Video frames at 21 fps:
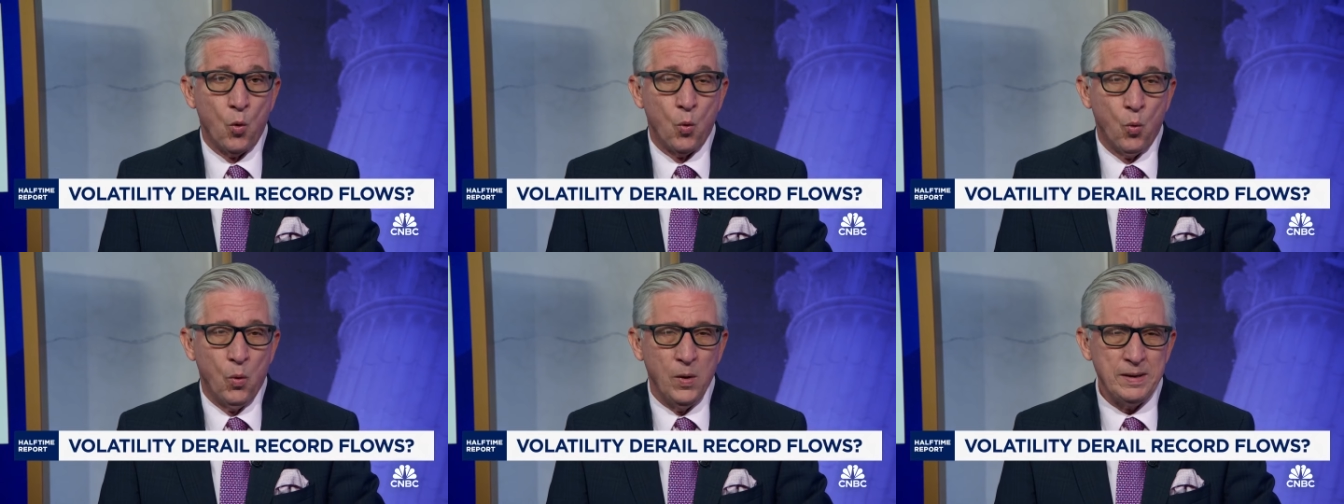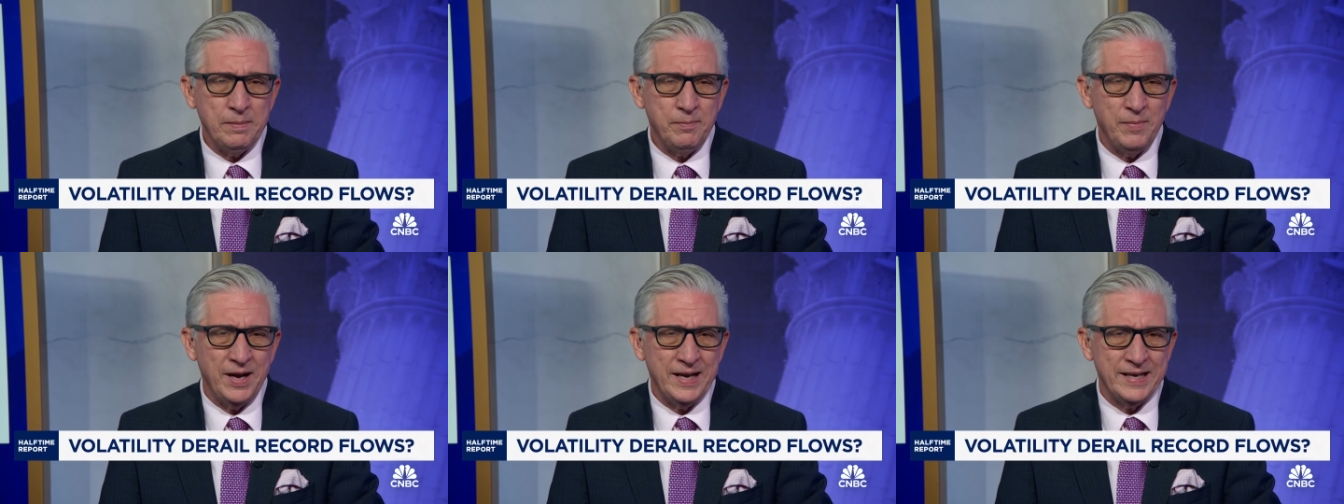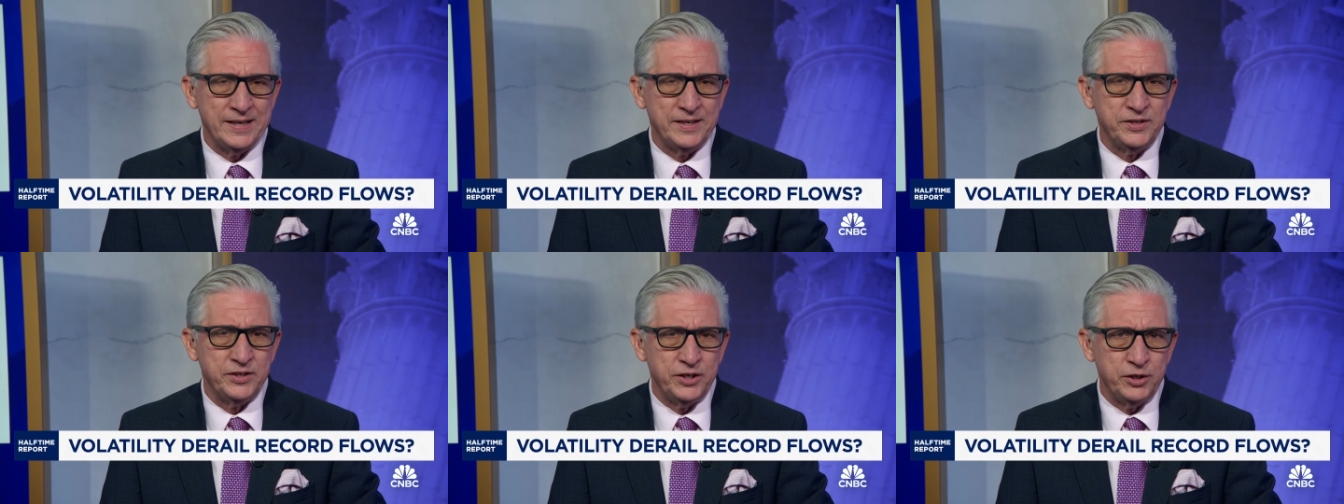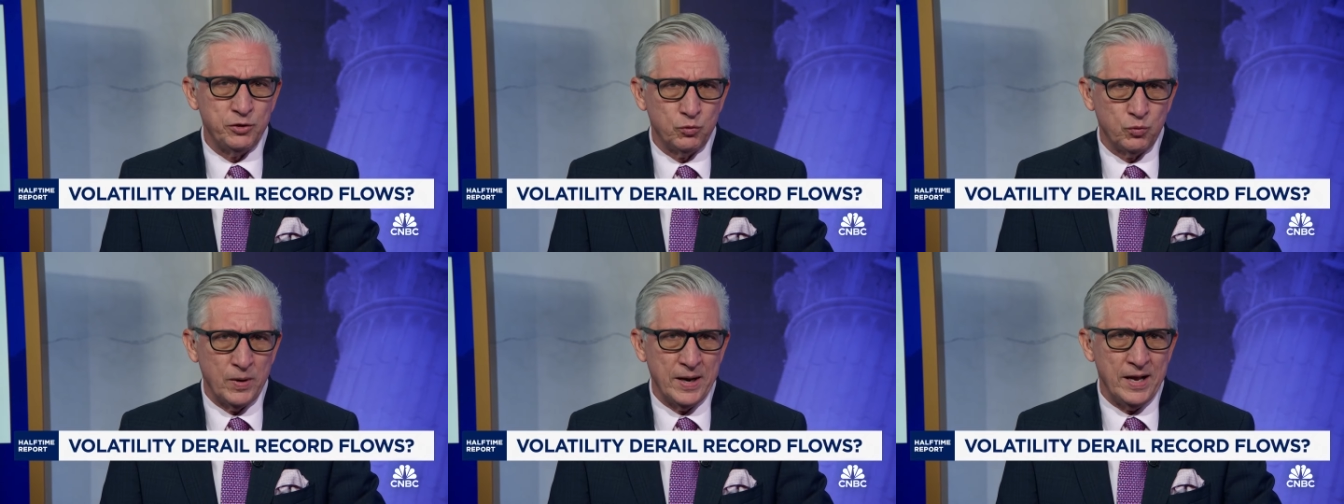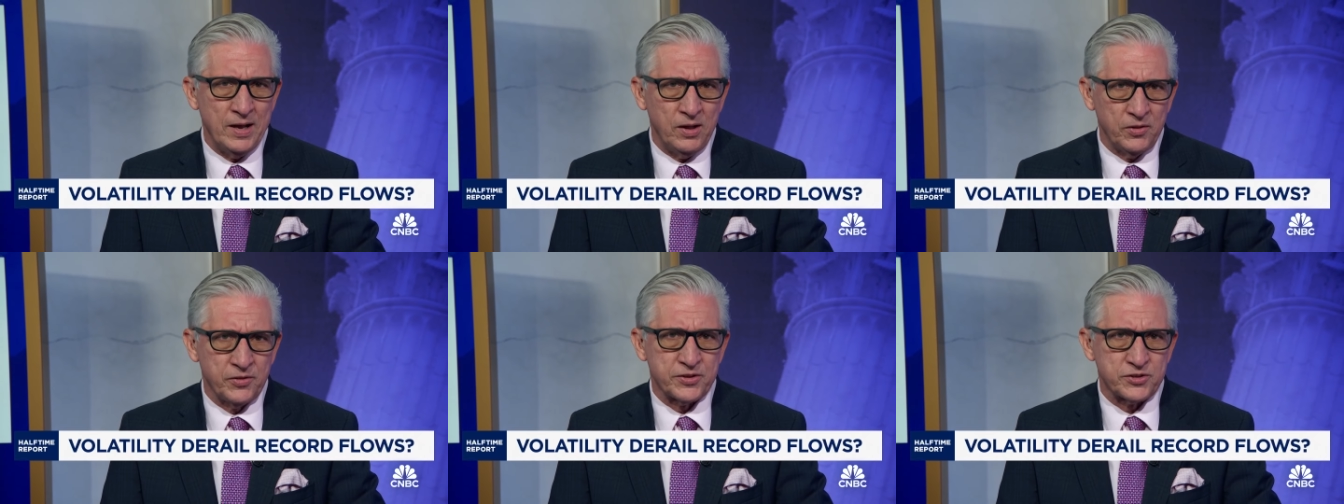What might
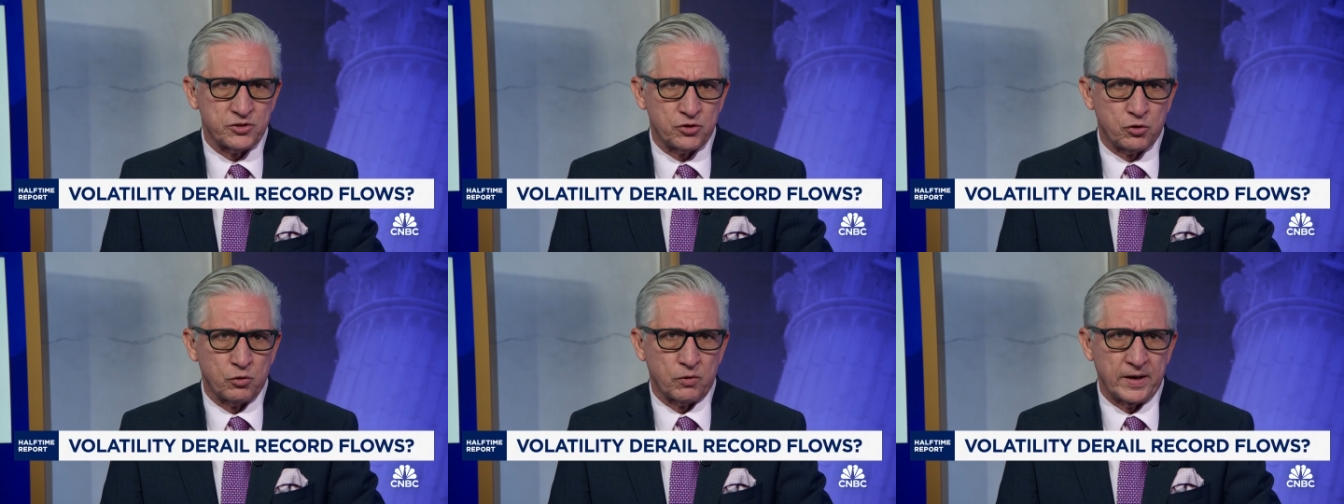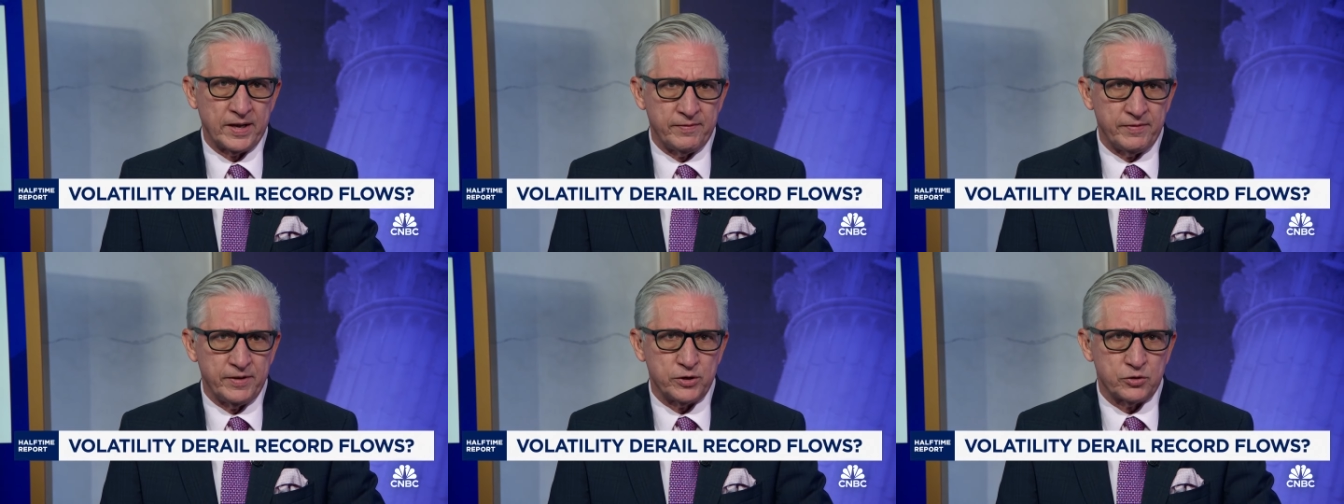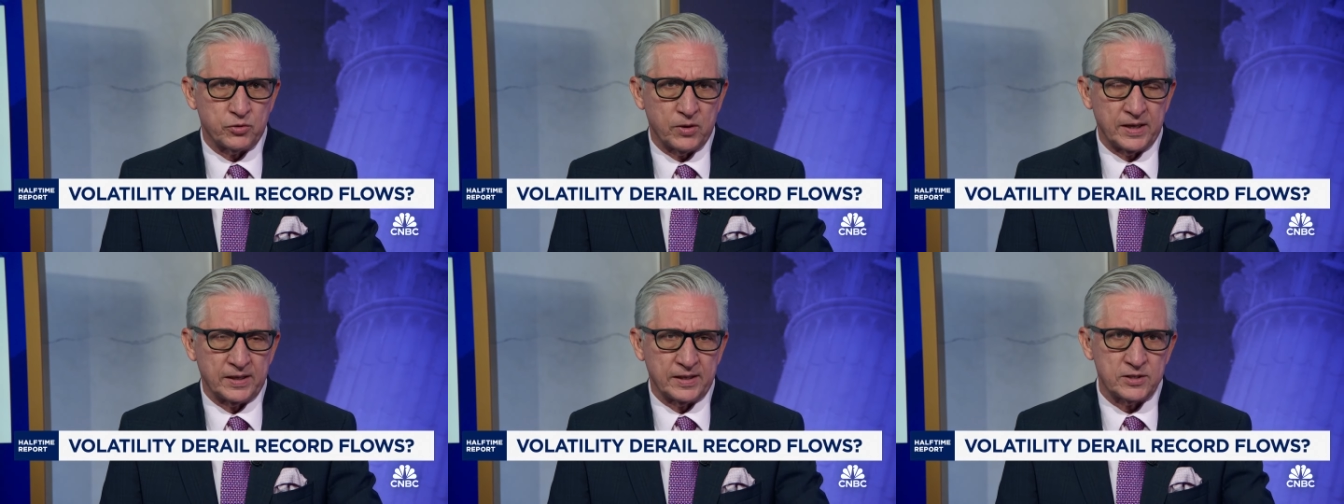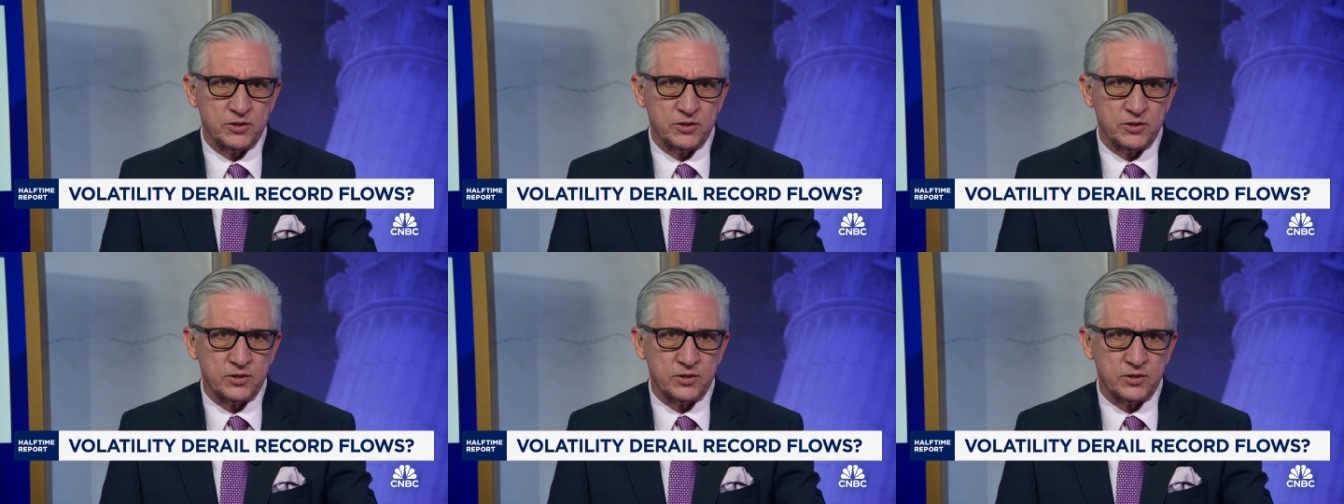derail this gravy train?